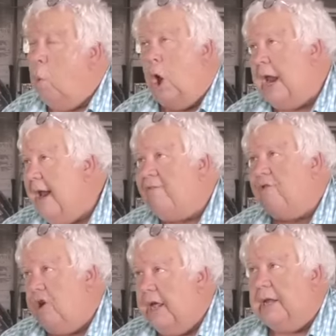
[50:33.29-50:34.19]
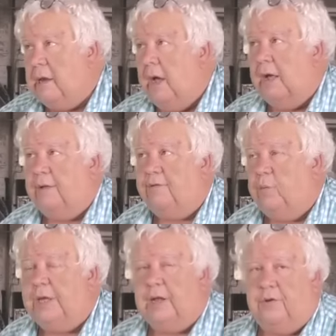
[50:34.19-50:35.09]
whatever it does,
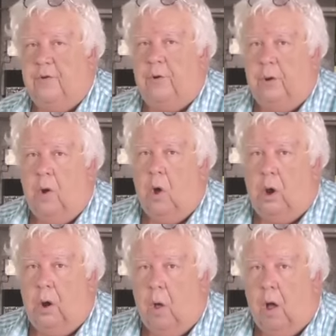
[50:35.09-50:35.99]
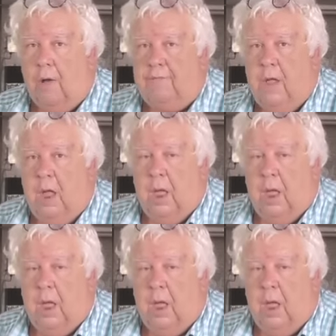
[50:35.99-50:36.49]
we can turn it on and off